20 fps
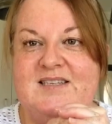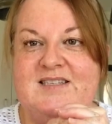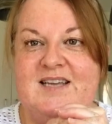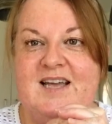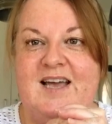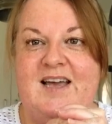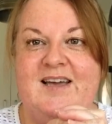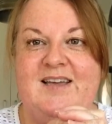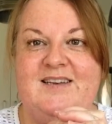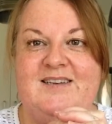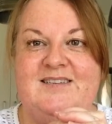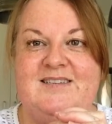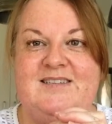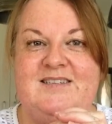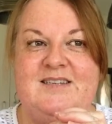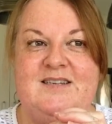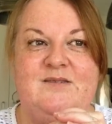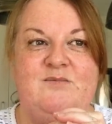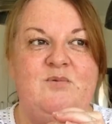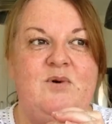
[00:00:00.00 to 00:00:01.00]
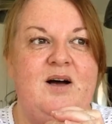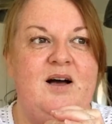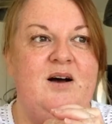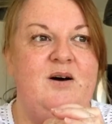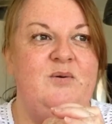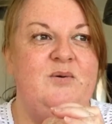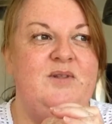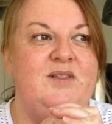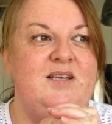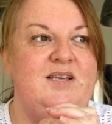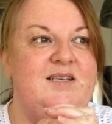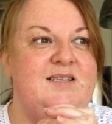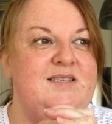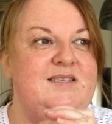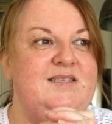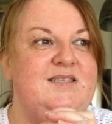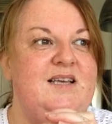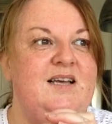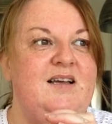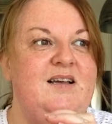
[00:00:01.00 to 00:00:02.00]
Dad did well with
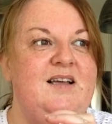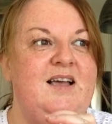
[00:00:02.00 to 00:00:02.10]
his